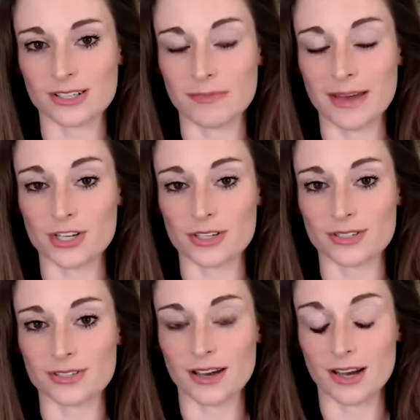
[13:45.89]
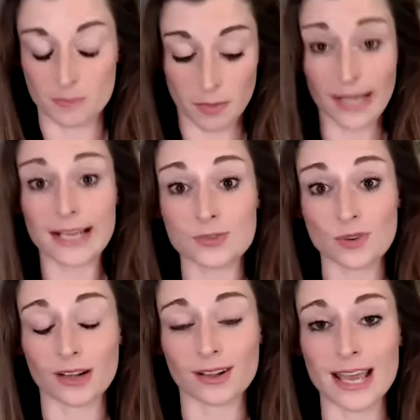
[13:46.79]
to measures by
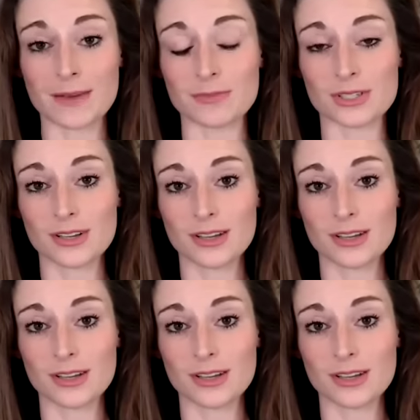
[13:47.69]
Israel aimed